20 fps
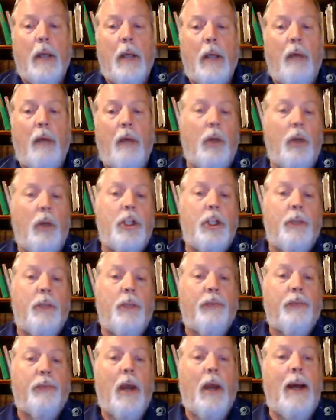of which
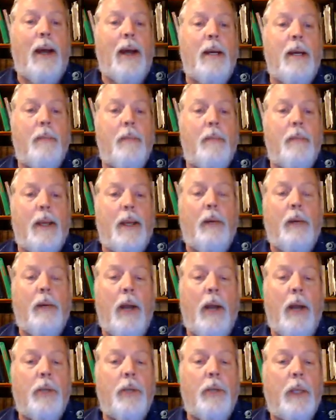I am a
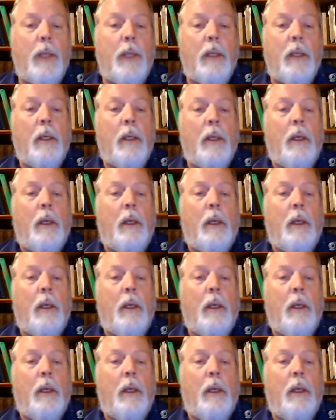graduate.